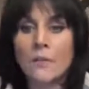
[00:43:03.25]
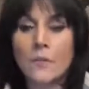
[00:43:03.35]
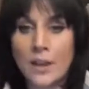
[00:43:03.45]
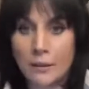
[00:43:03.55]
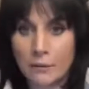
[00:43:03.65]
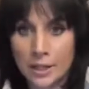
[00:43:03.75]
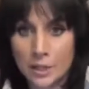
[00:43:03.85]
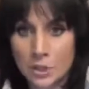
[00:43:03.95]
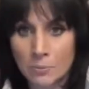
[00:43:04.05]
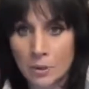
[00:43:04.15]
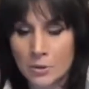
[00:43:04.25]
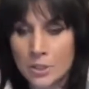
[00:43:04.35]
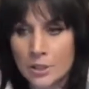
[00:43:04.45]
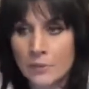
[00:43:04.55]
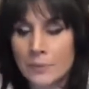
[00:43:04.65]
Very
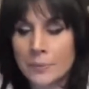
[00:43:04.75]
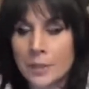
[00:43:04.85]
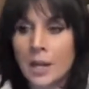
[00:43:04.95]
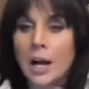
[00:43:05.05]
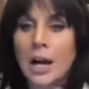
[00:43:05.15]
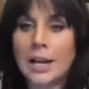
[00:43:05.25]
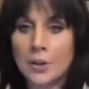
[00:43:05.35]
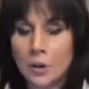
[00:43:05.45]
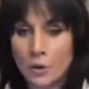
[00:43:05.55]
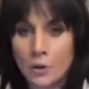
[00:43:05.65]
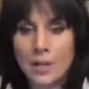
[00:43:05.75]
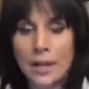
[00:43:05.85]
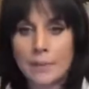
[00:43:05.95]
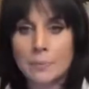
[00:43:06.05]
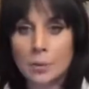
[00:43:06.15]
explosive. I had
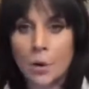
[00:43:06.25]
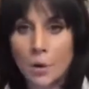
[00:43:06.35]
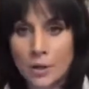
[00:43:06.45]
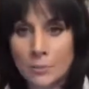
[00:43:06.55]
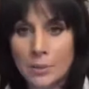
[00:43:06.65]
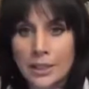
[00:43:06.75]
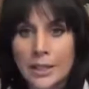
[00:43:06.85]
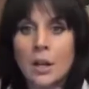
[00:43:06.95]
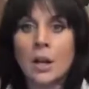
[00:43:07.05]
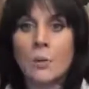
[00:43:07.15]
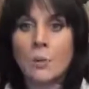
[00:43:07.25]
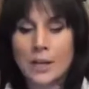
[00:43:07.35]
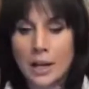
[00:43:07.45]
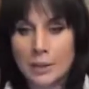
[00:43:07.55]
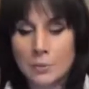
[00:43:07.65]
heard April audibly
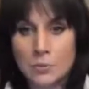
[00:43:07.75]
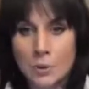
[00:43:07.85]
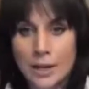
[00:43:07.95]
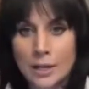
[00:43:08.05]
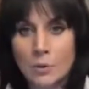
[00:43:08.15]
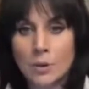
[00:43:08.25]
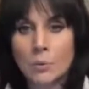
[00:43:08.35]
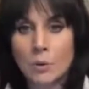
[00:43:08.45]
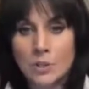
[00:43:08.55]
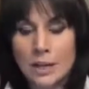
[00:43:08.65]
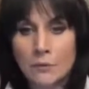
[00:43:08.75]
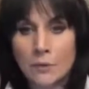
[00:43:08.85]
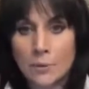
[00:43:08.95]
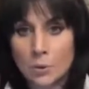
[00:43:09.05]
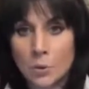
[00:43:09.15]
when I was writing one of the words
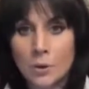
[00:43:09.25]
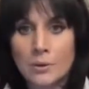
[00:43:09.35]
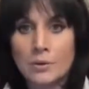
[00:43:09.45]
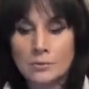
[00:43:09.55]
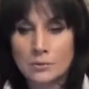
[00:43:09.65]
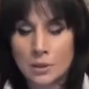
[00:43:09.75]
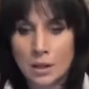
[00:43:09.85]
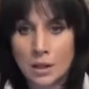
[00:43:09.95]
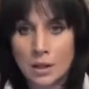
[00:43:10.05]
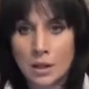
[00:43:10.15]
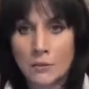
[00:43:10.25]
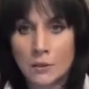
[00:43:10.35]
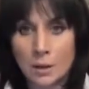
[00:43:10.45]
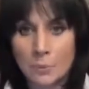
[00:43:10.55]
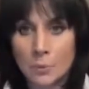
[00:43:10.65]
out from the Lord uh, a
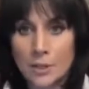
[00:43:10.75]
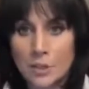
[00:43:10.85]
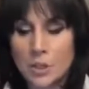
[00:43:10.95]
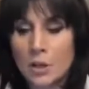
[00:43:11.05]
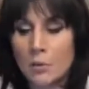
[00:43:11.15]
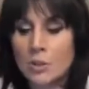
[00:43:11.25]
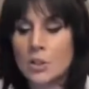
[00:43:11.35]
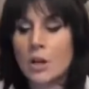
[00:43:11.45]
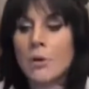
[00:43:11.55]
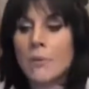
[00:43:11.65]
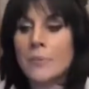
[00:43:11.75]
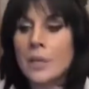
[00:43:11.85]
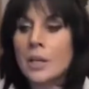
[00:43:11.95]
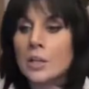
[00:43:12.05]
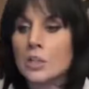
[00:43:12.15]
couple weeks ago or so.
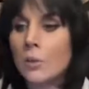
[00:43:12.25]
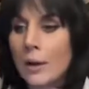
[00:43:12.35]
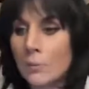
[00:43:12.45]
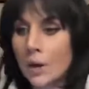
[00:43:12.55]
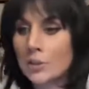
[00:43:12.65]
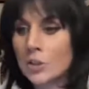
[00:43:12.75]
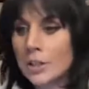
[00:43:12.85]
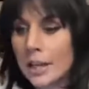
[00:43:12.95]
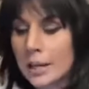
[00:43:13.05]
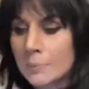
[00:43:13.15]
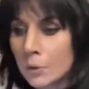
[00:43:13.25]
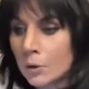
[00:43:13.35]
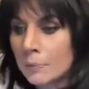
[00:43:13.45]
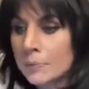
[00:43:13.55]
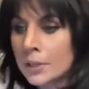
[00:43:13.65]
So I'm watching
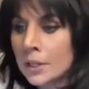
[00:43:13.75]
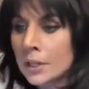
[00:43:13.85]
April.